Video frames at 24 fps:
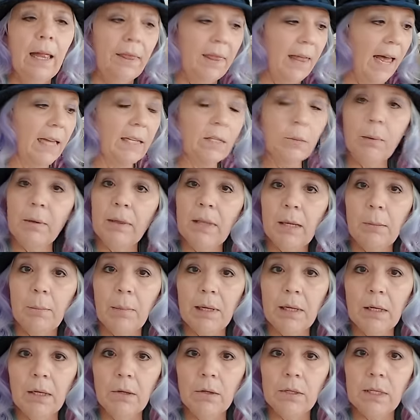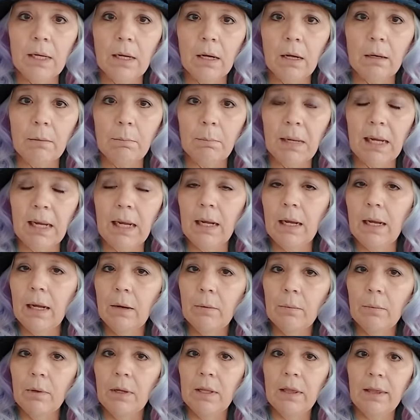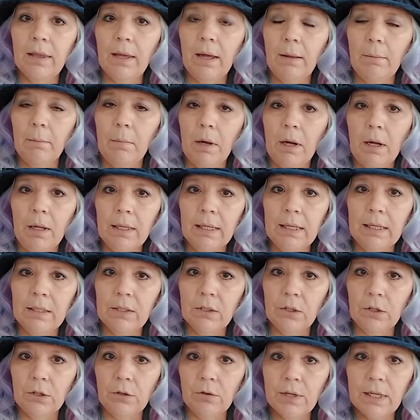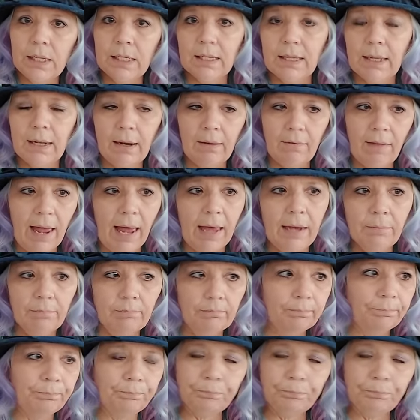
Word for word: that's what they've been using on me with um, all these surgeries that I've had.